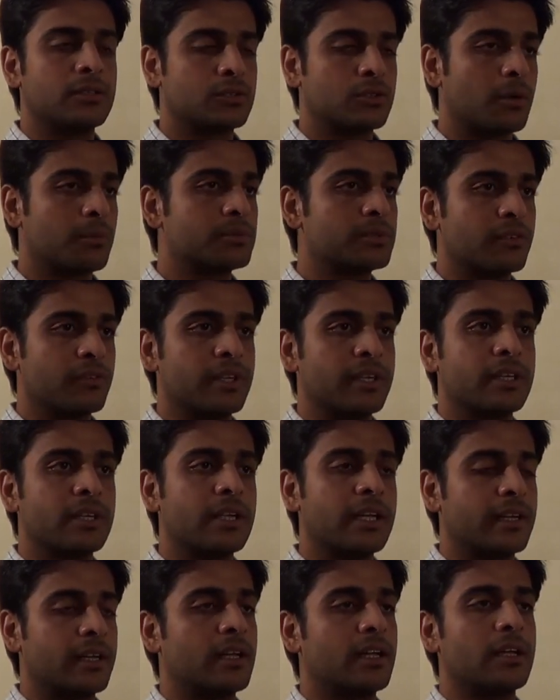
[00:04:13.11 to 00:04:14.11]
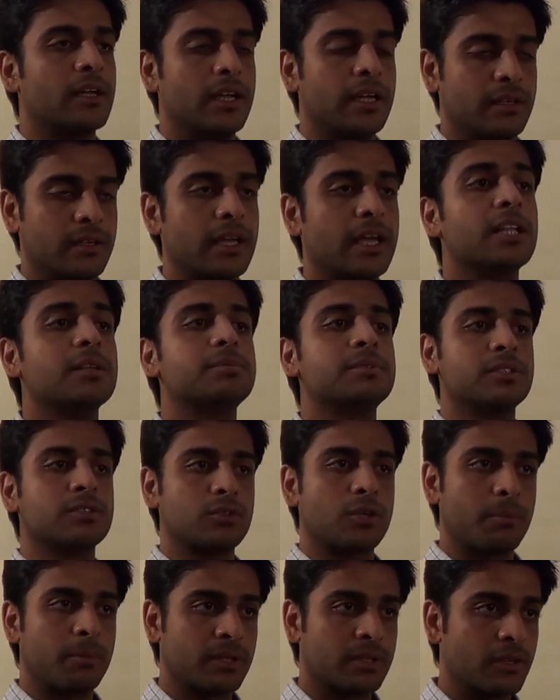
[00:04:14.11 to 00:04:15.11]
stops the vehicle and, and helps in
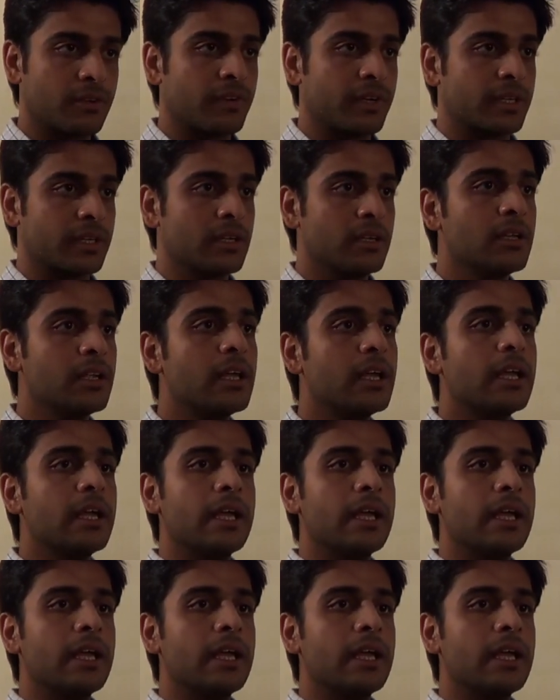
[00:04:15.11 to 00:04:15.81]
stopping the vehicle.